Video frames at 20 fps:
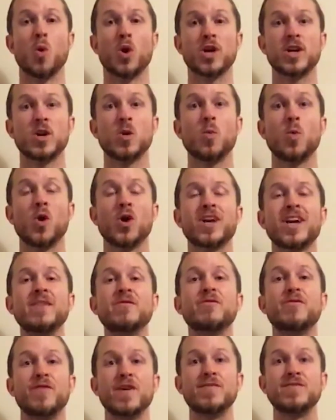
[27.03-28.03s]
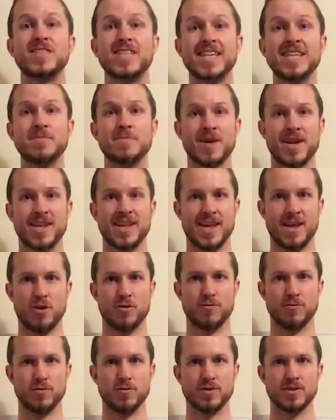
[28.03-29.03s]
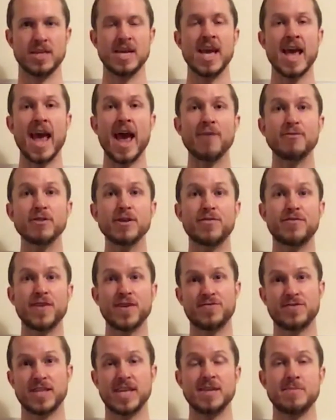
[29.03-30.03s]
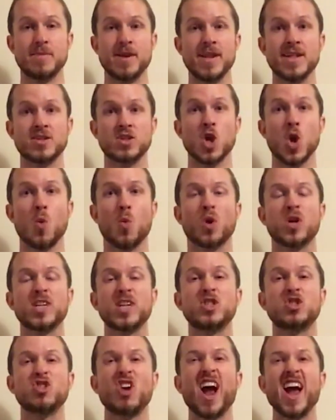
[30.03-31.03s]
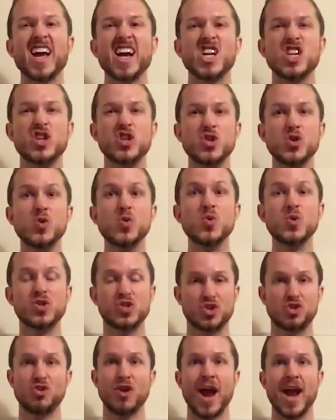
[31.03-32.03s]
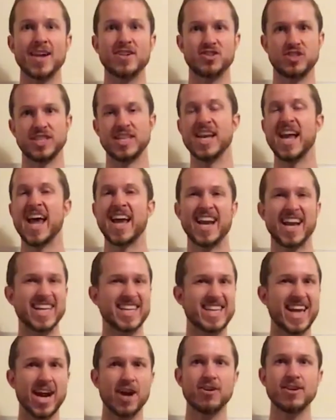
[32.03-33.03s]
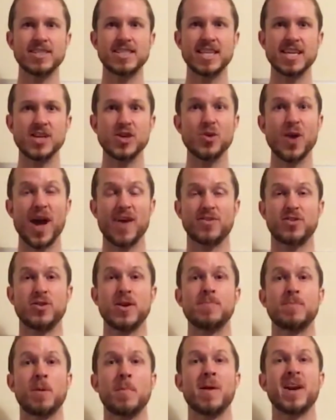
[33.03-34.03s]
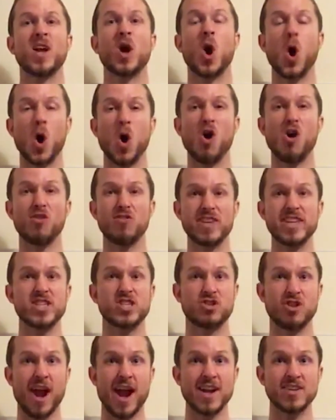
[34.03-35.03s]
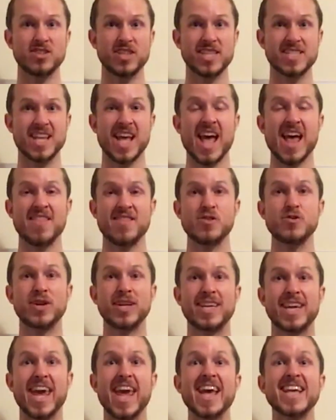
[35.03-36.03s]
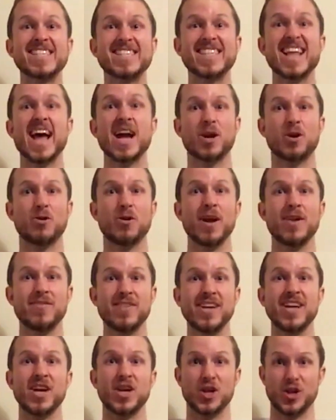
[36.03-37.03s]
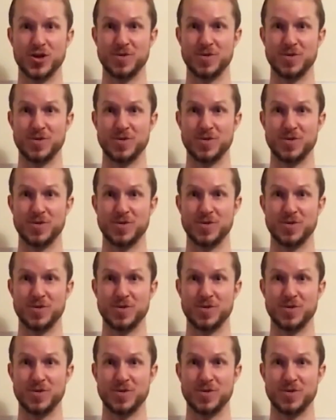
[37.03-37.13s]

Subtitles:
we're gonna work in 15-minute intervals. Every 15 minutes, we're gonna try a new strategy. And I guarantee you, after implementing all these strategies, you can kiss that craving